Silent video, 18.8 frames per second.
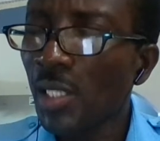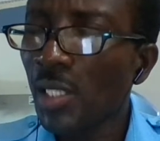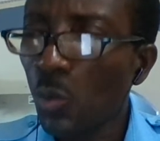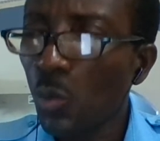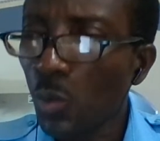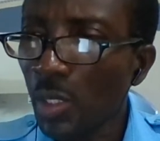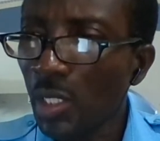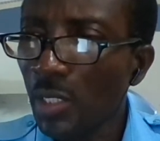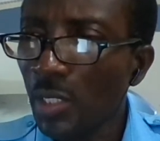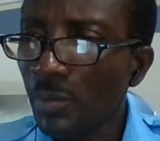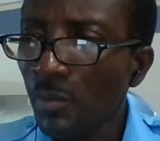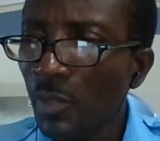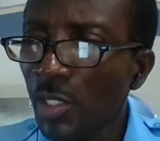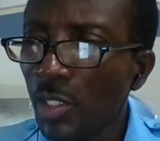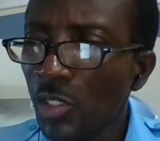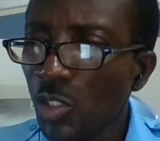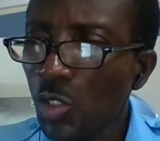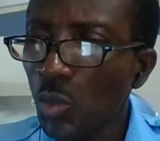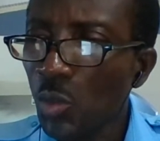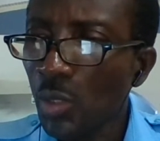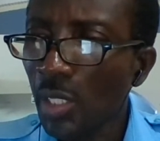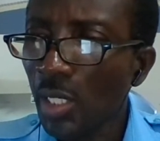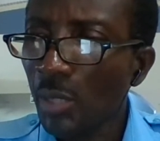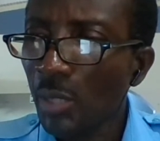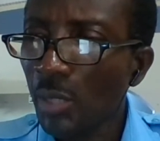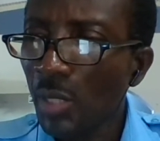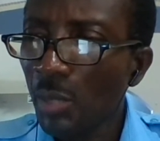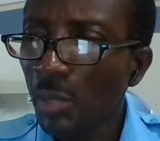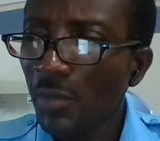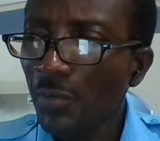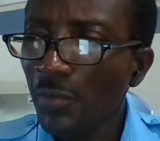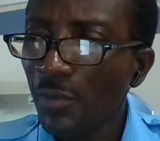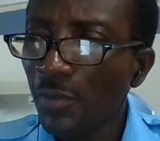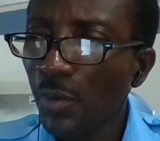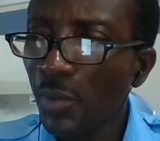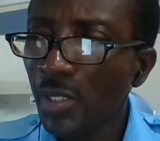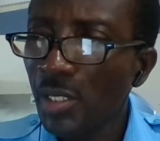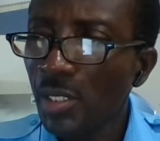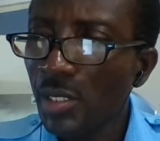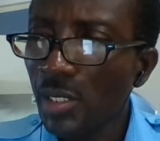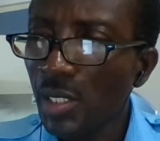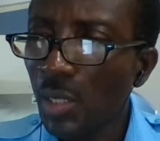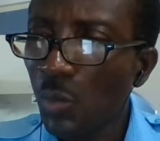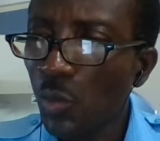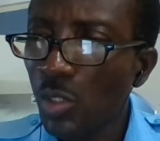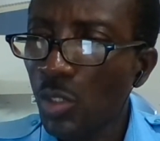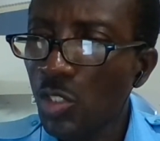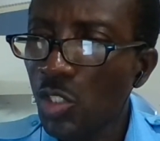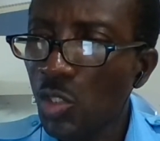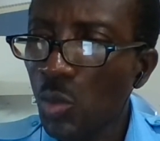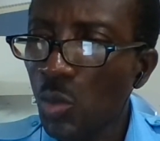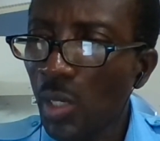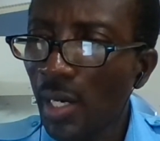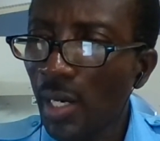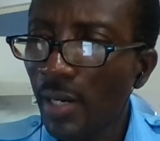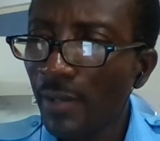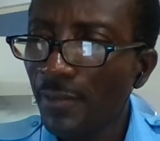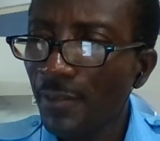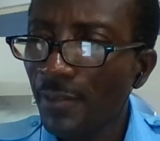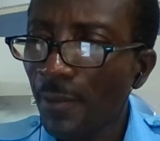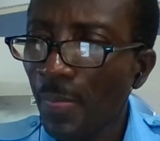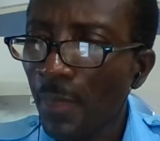away. So you can maybe forward it to them once you have